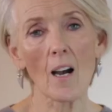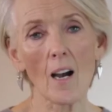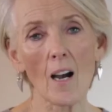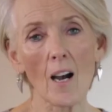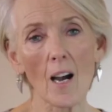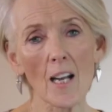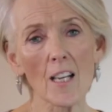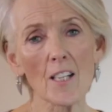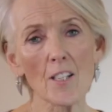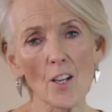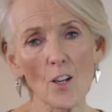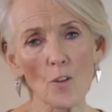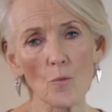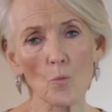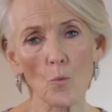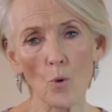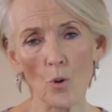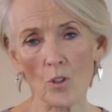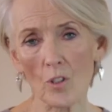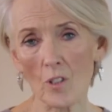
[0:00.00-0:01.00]
I
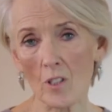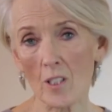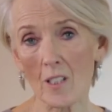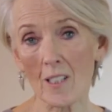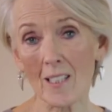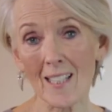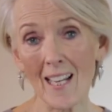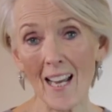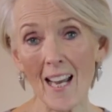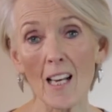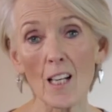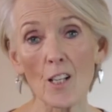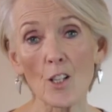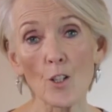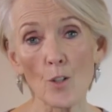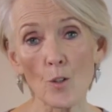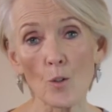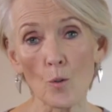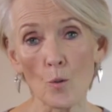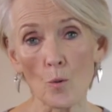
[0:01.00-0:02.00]
don't want to tell
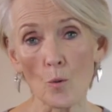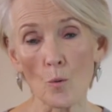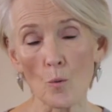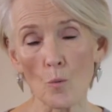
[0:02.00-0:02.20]
you